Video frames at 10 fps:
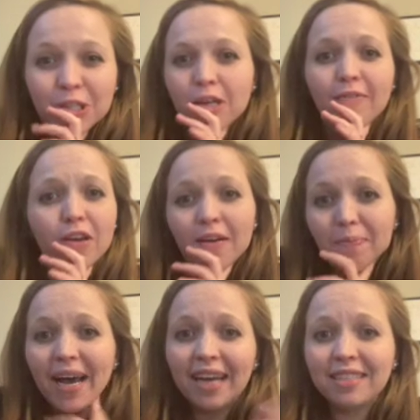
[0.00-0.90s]
if you have
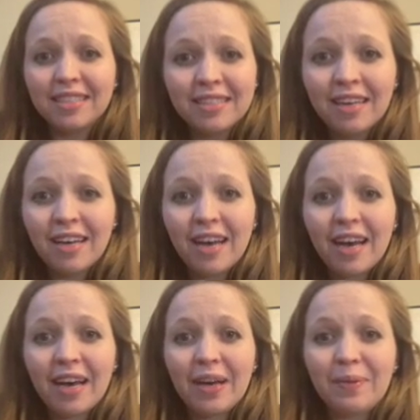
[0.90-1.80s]
pets,
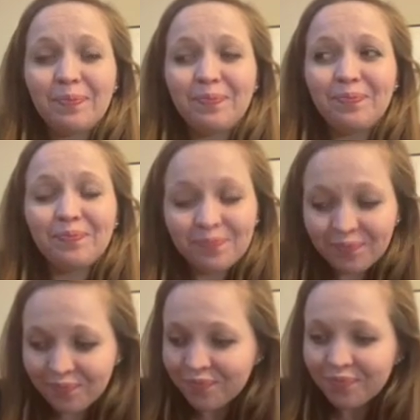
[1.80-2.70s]
know
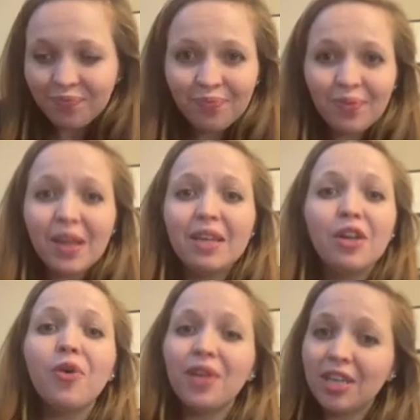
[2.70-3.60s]

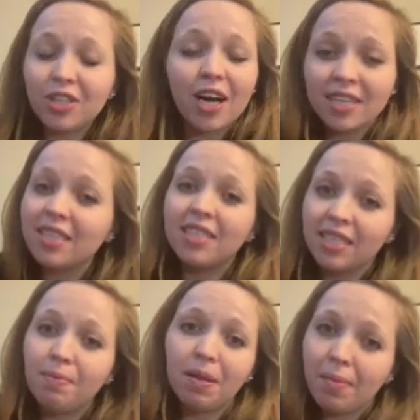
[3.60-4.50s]
that your dog is going to
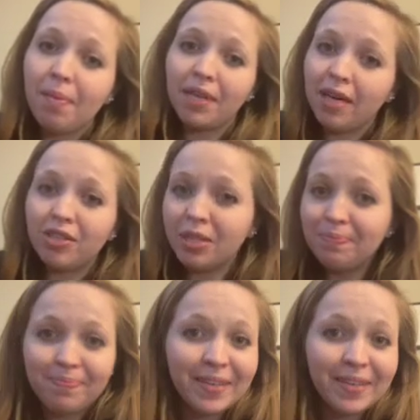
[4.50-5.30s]
sleep on the baby lounger.